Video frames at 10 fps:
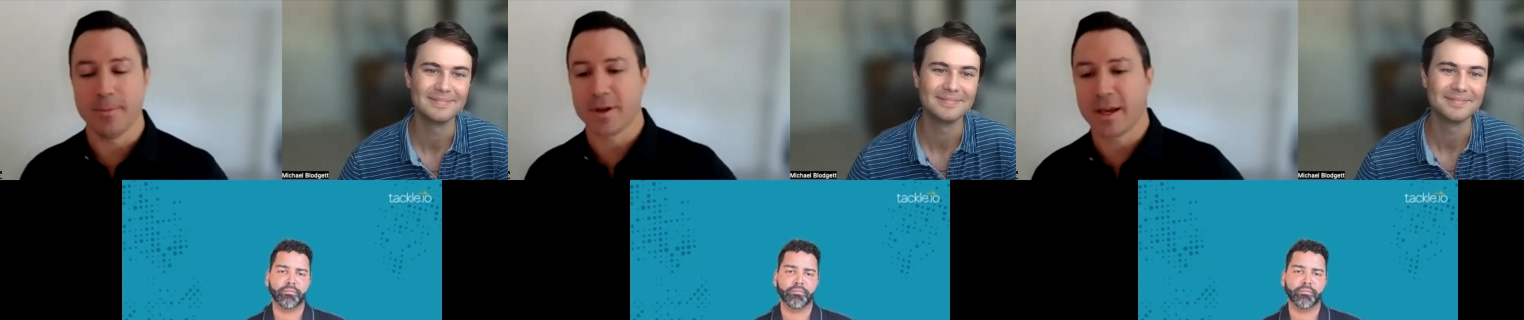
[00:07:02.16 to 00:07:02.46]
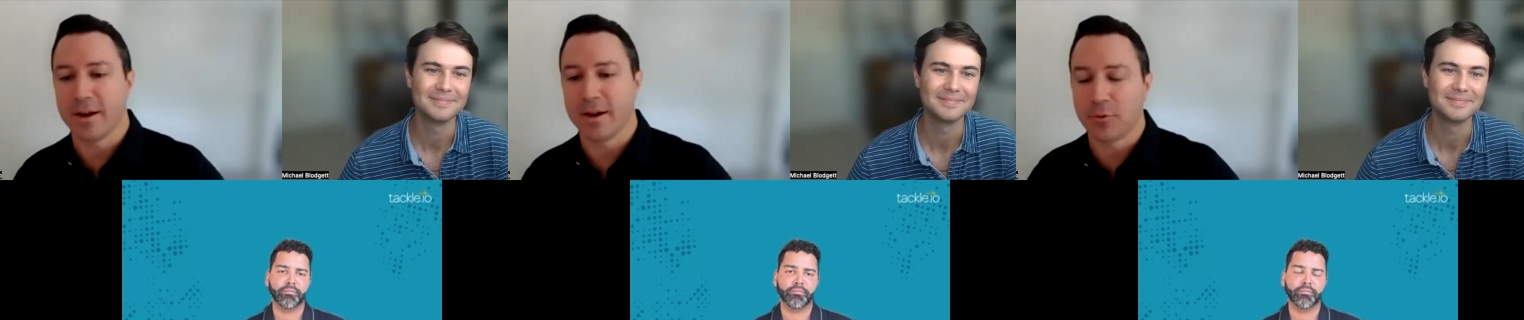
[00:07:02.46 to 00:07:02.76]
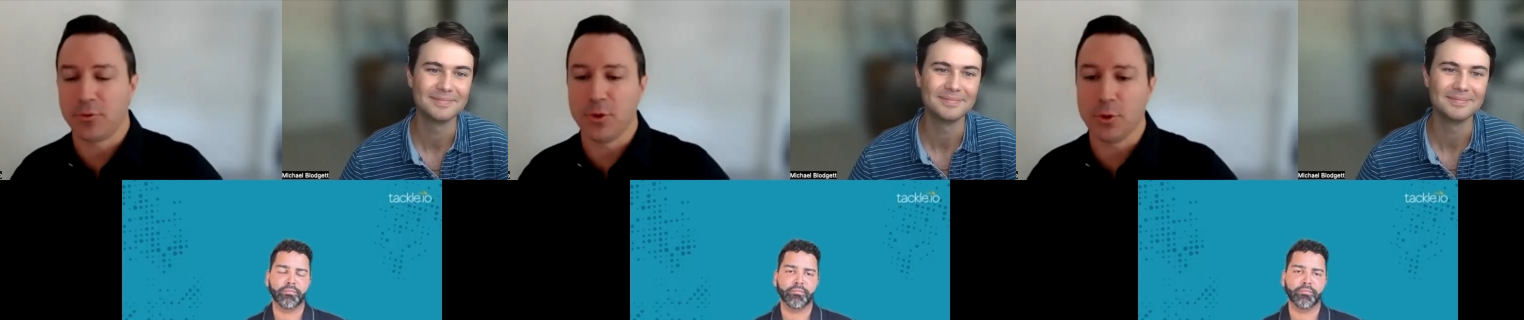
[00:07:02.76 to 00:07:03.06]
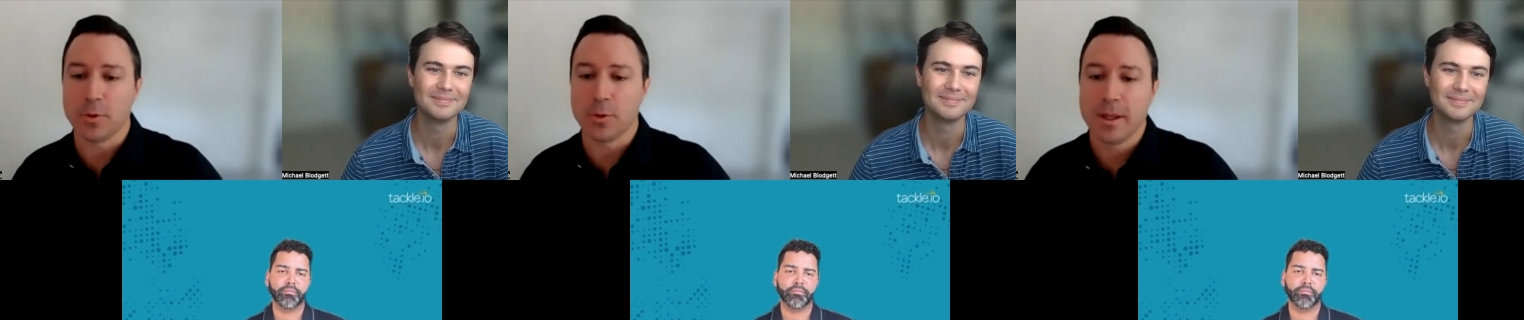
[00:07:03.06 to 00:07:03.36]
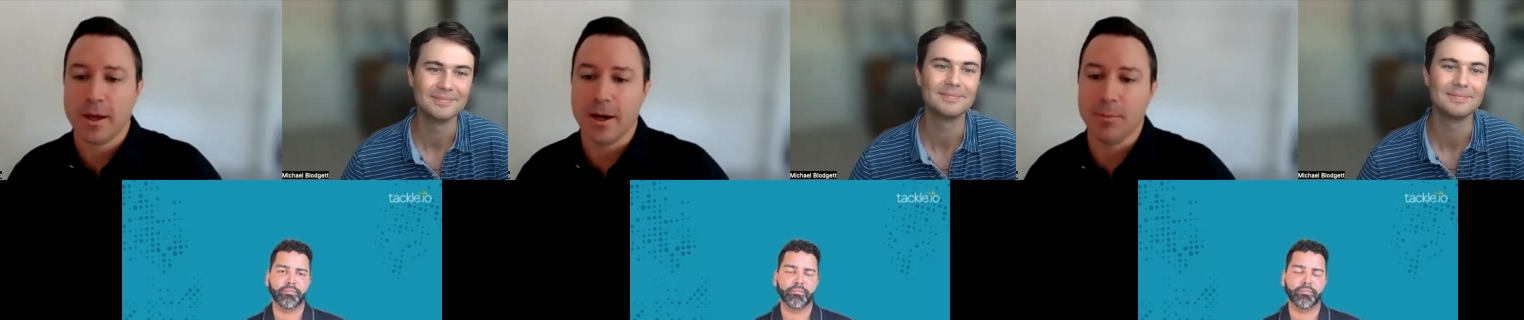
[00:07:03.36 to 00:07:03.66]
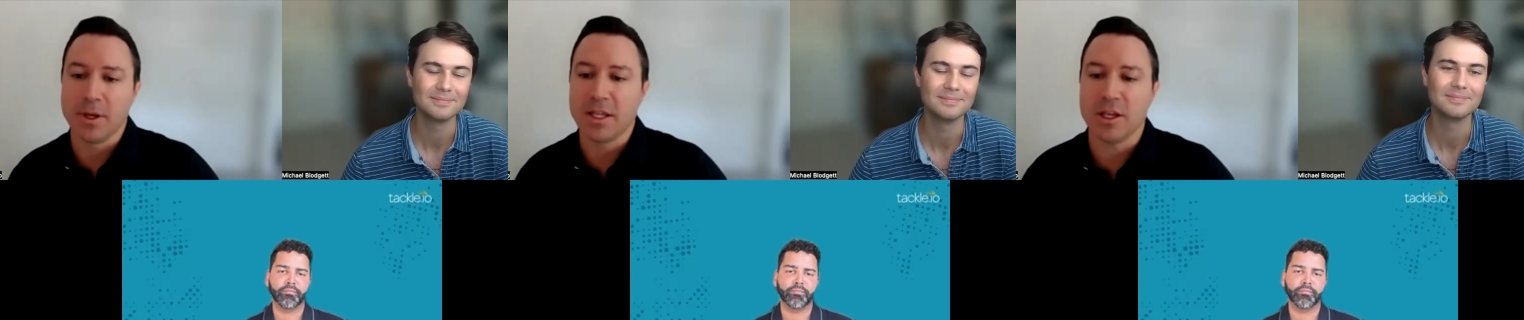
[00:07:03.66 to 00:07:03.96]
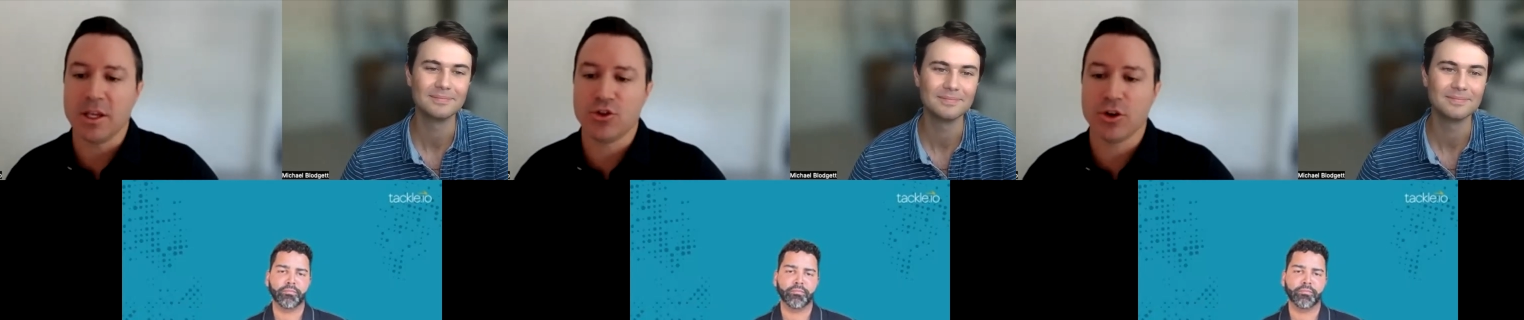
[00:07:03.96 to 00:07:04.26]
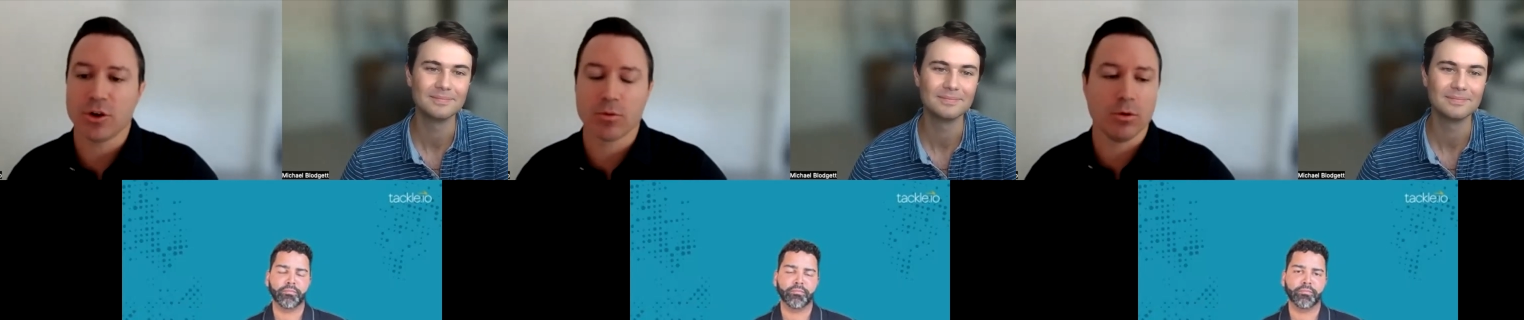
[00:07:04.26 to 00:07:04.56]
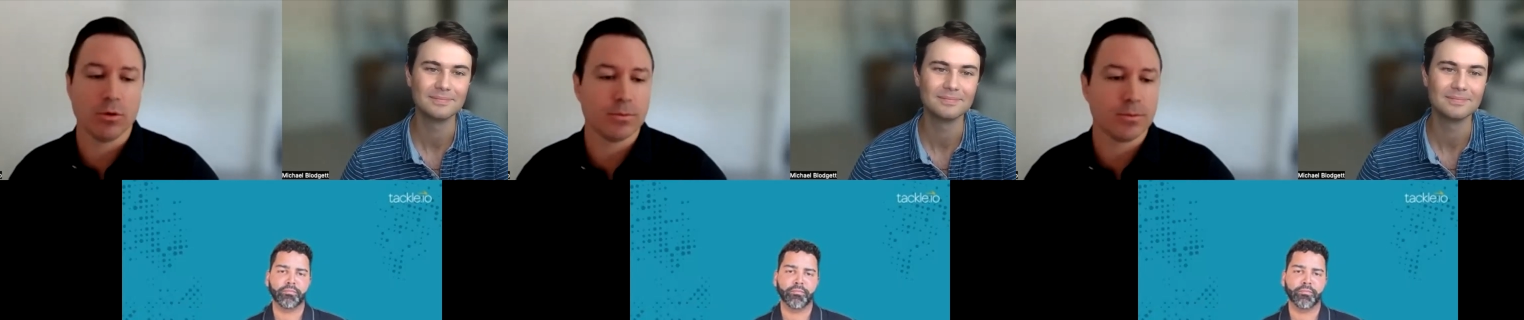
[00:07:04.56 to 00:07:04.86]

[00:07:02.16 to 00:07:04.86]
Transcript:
Speaker 1: I, got, I have a few, uh, but in, in, general,